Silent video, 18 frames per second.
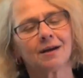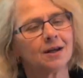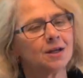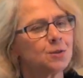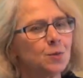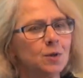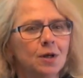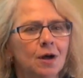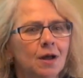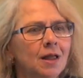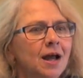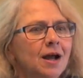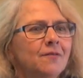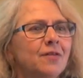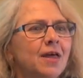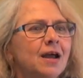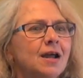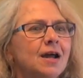Because we all
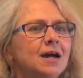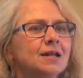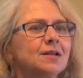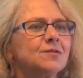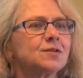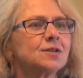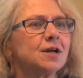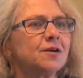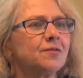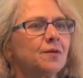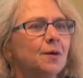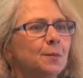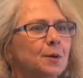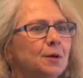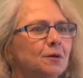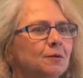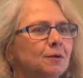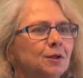have that kind of stuff
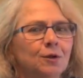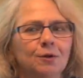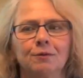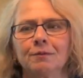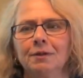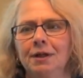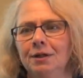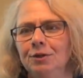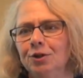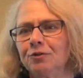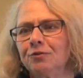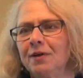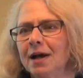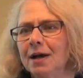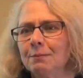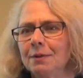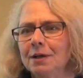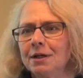about your, in your
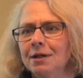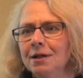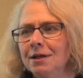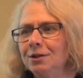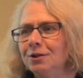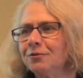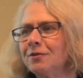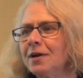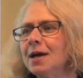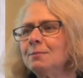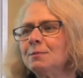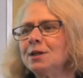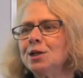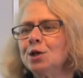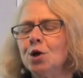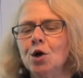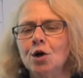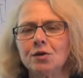family. In your
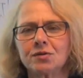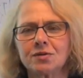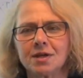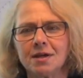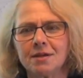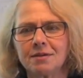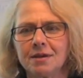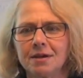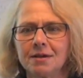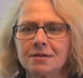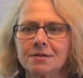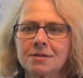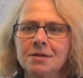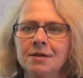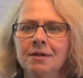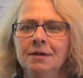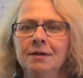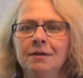family, you all say
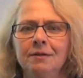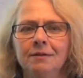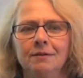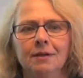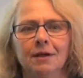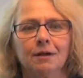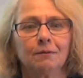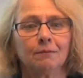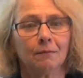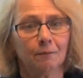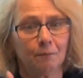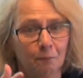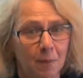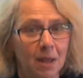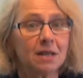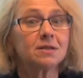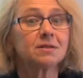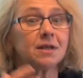things that
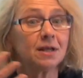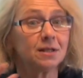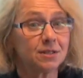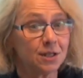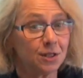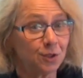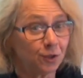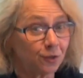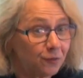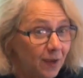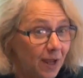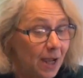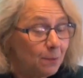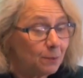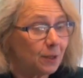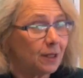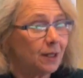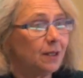make sense in your
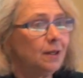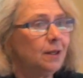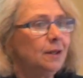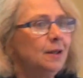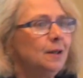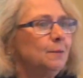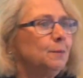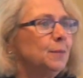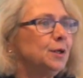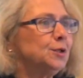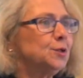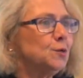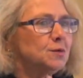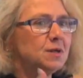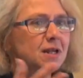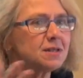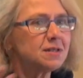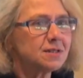family, but
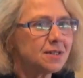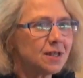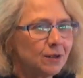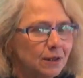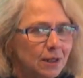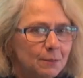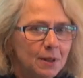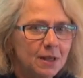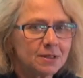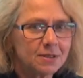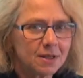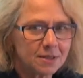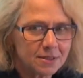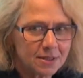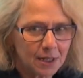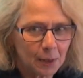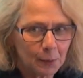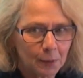don't necessarily make
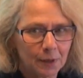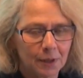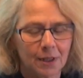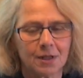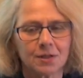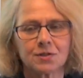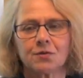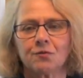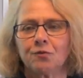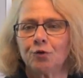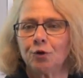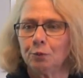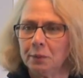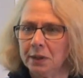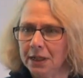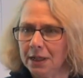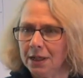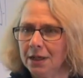sense anywhere else. For
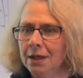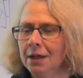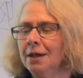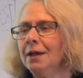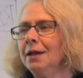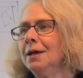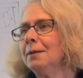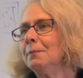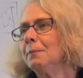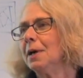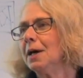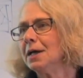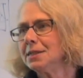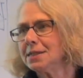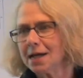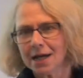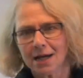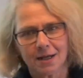me,
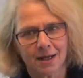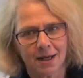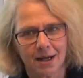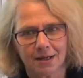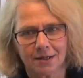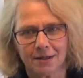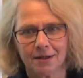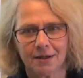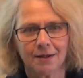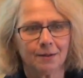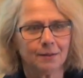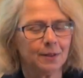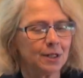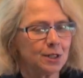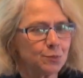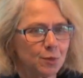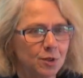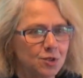my dad had a,
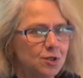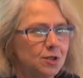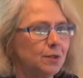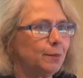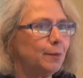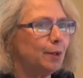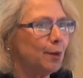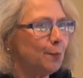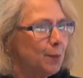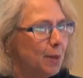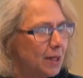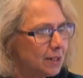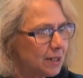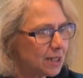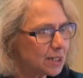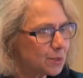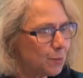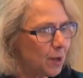an expression about a
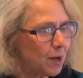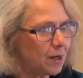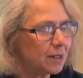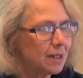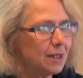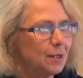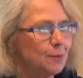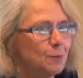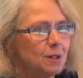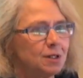picnic spot he